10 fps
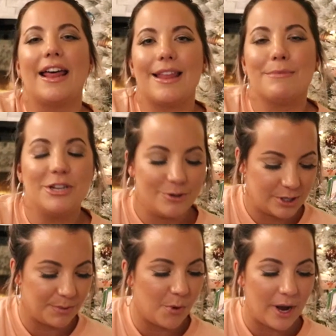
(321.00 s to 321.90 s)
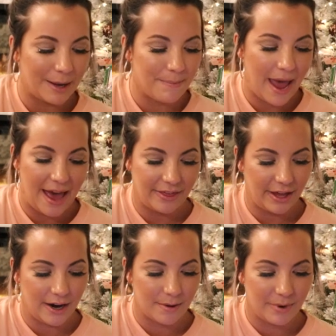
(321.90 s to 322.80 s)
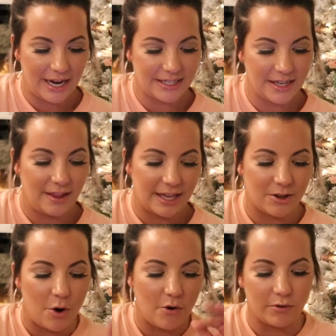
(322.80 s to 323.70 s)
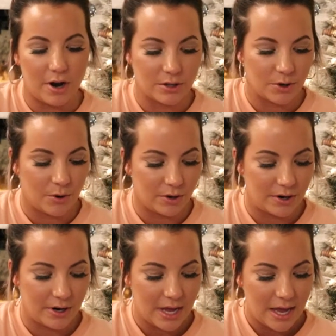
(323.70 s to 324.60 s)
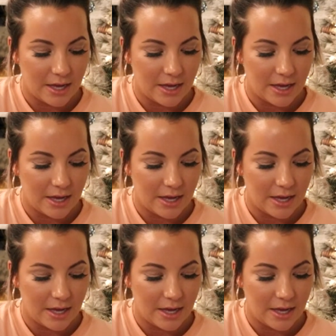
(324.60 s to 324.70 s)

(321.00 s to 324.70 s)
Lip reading: Let me do some quick math here, but I did like the overall total.